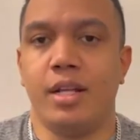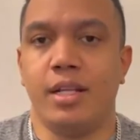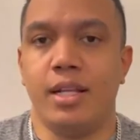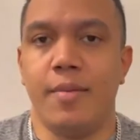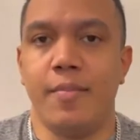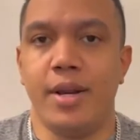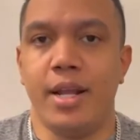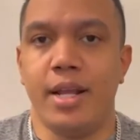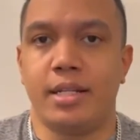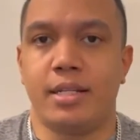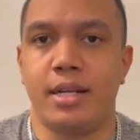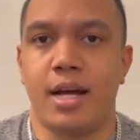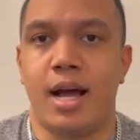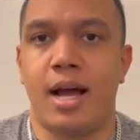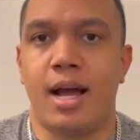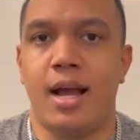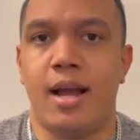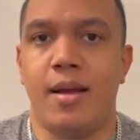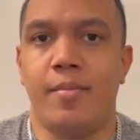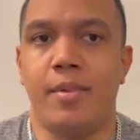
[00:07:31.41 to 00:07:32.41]
the limited
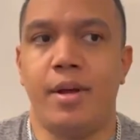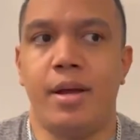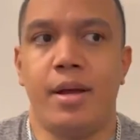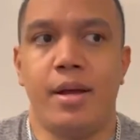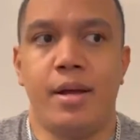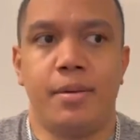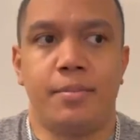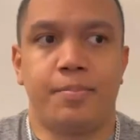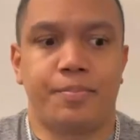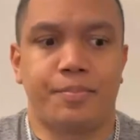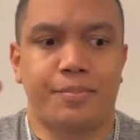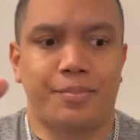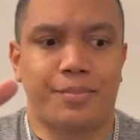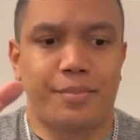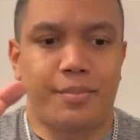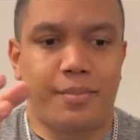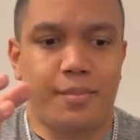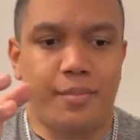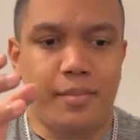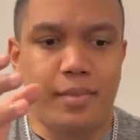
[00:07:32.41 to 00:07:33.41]
time.
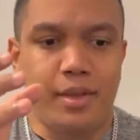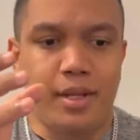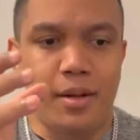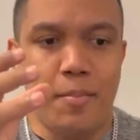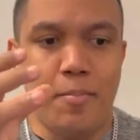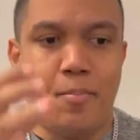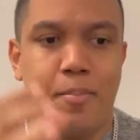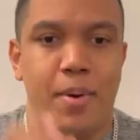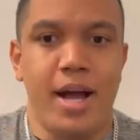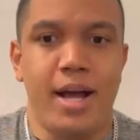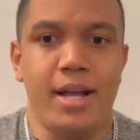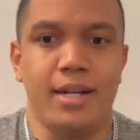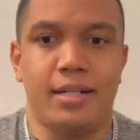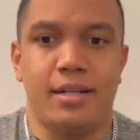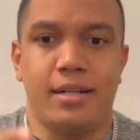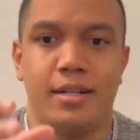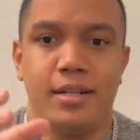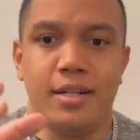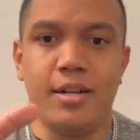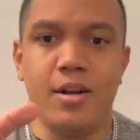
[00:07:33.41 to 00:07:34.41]

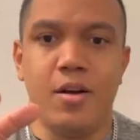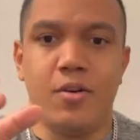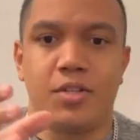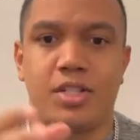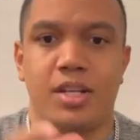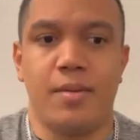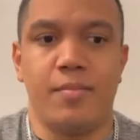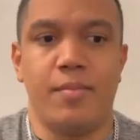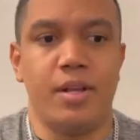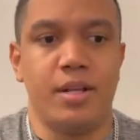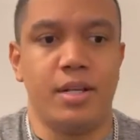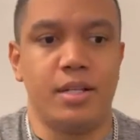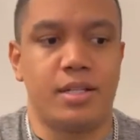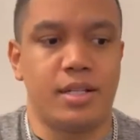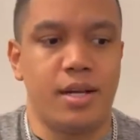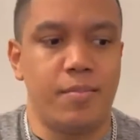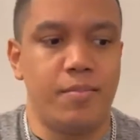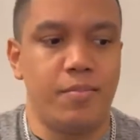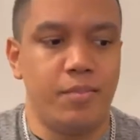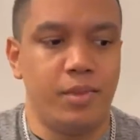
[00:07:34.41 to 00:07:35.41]
But, you know,
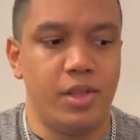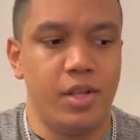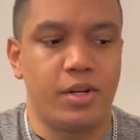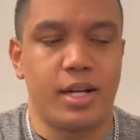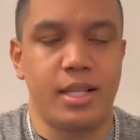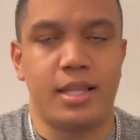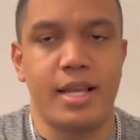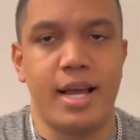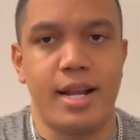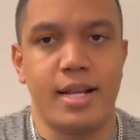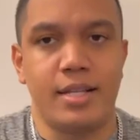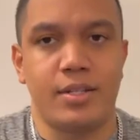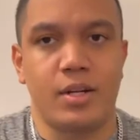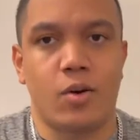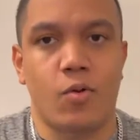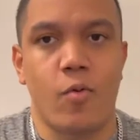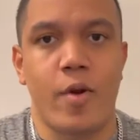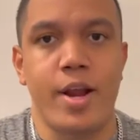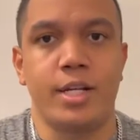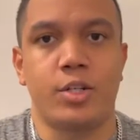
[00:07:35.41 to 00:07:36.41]
some look at that as
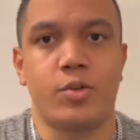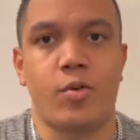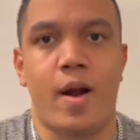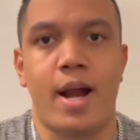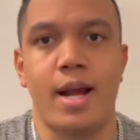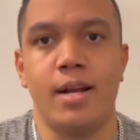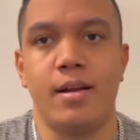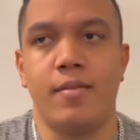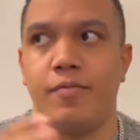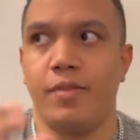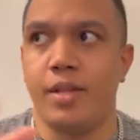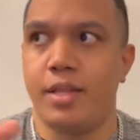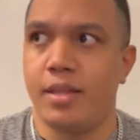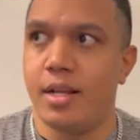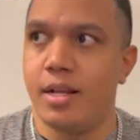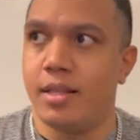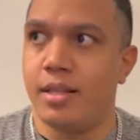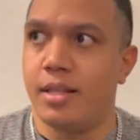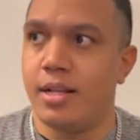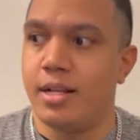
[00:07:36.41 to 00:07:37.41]
a great triumph
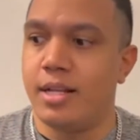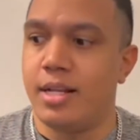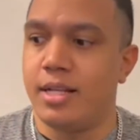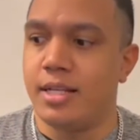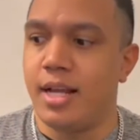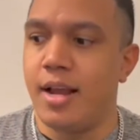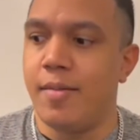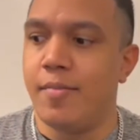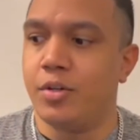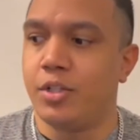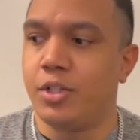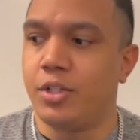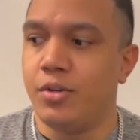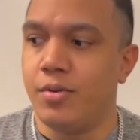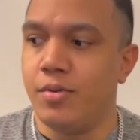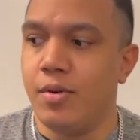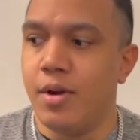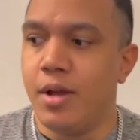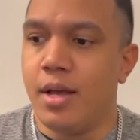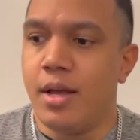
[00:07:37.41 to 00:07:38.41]
that he's able
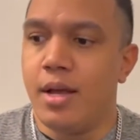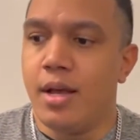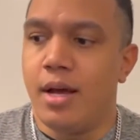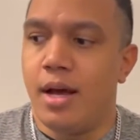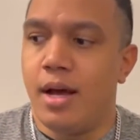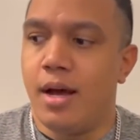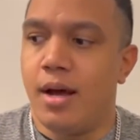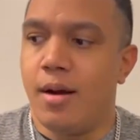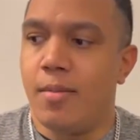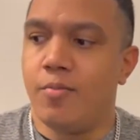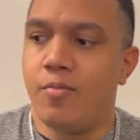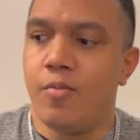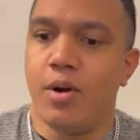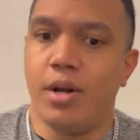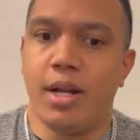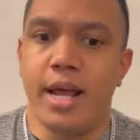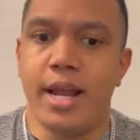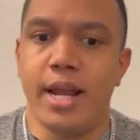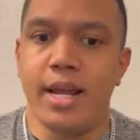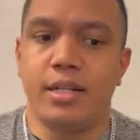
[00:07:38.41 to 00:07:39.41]
to
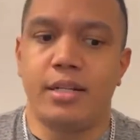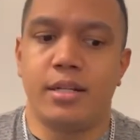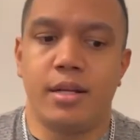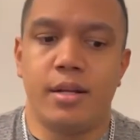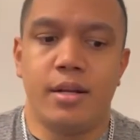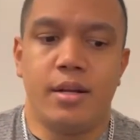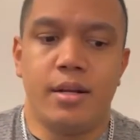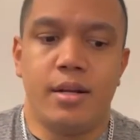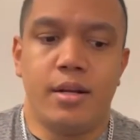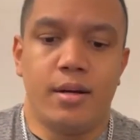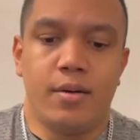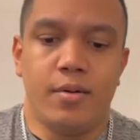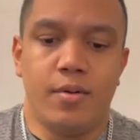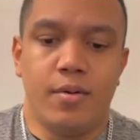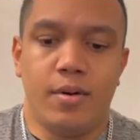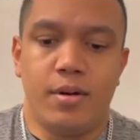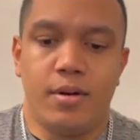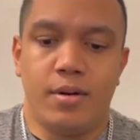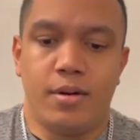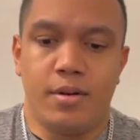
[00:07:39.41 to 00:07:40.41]
relate
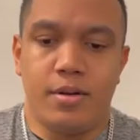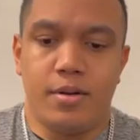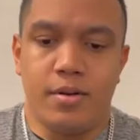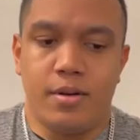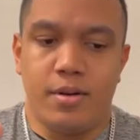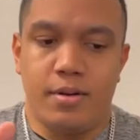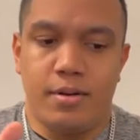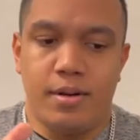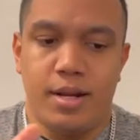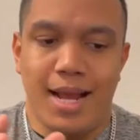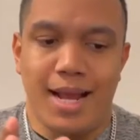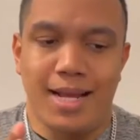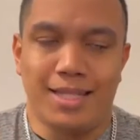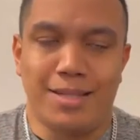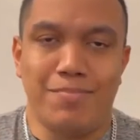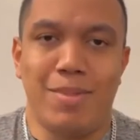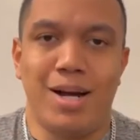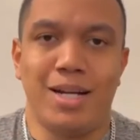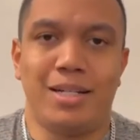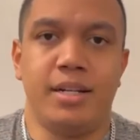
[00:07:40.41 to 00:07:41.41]

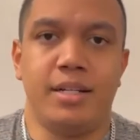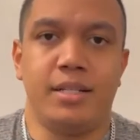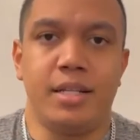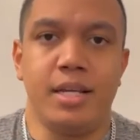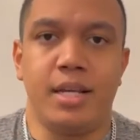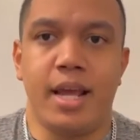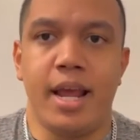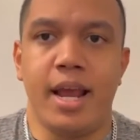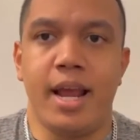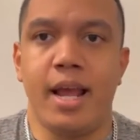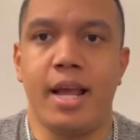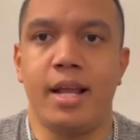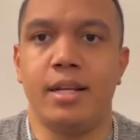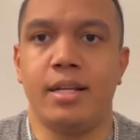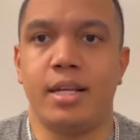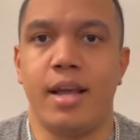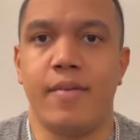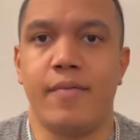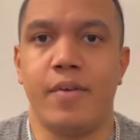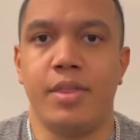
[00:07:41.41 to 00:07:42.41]
as much as he
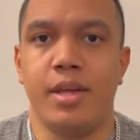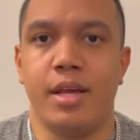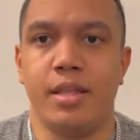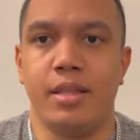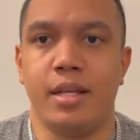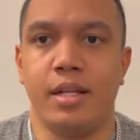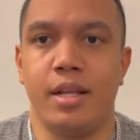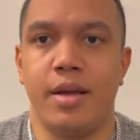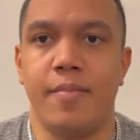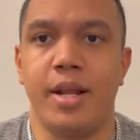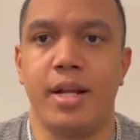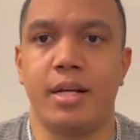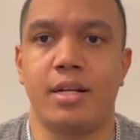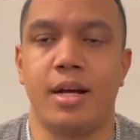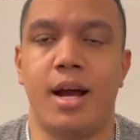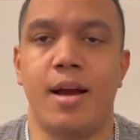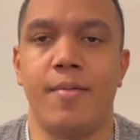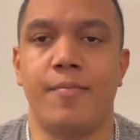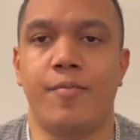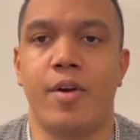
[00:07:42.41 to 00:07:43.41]
can, given the limited
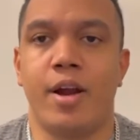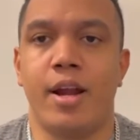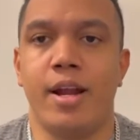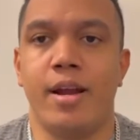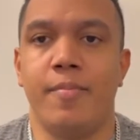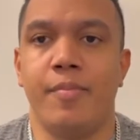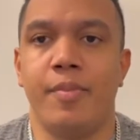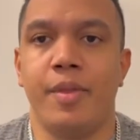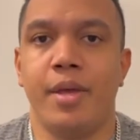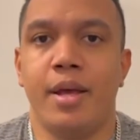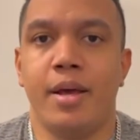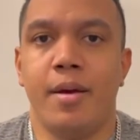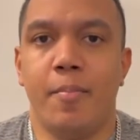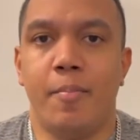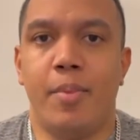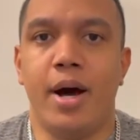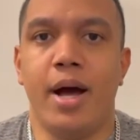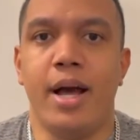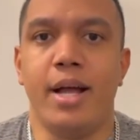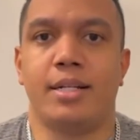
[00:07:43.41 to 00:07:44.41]
time frame.
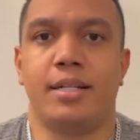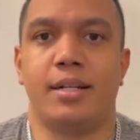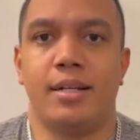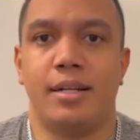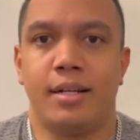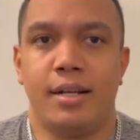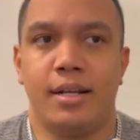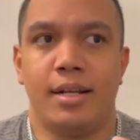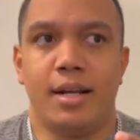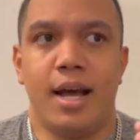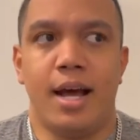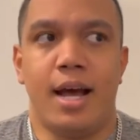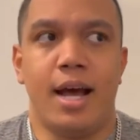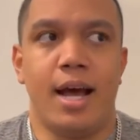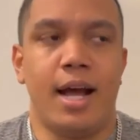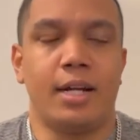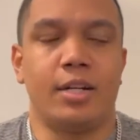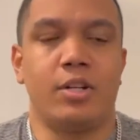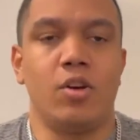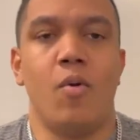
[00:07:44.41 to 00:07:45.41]
But
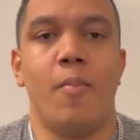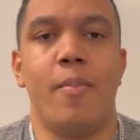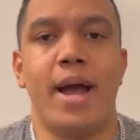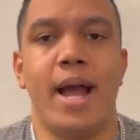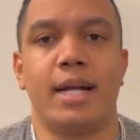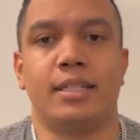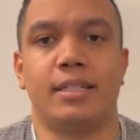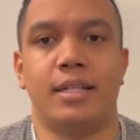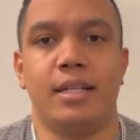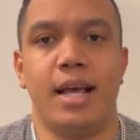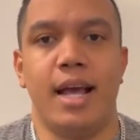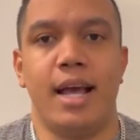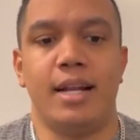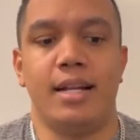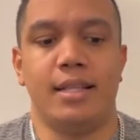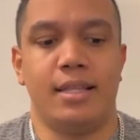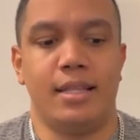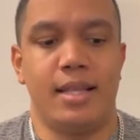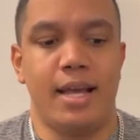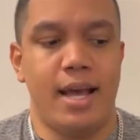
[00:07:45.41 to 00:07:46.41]
I go back to
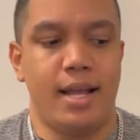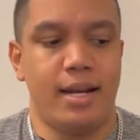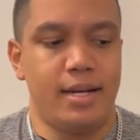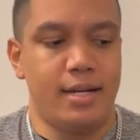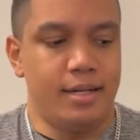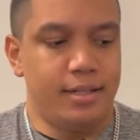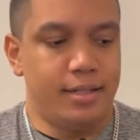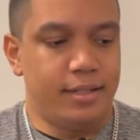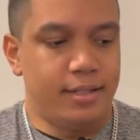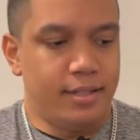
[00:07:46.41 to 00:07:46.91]
that